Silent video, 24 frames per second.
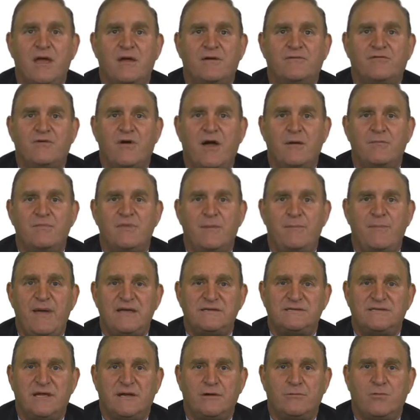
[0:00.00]
from the
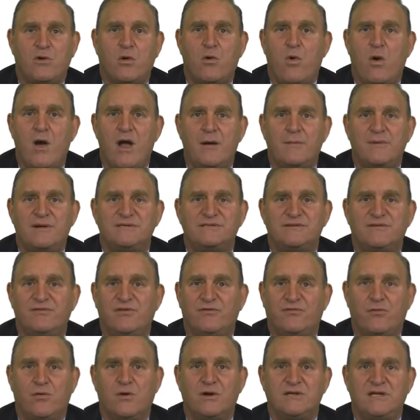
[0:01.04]
basic requirements of the
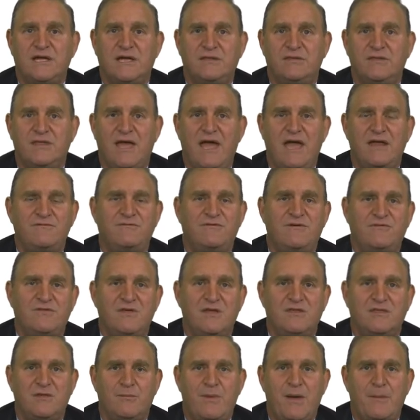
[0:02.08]
14th and
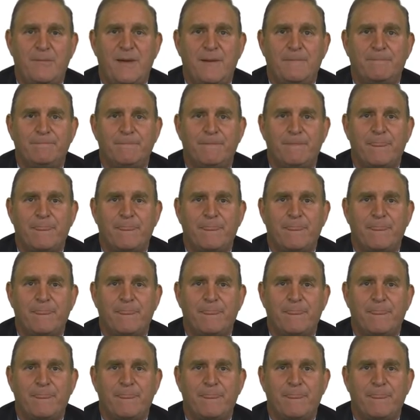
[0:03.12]
15th Amendment.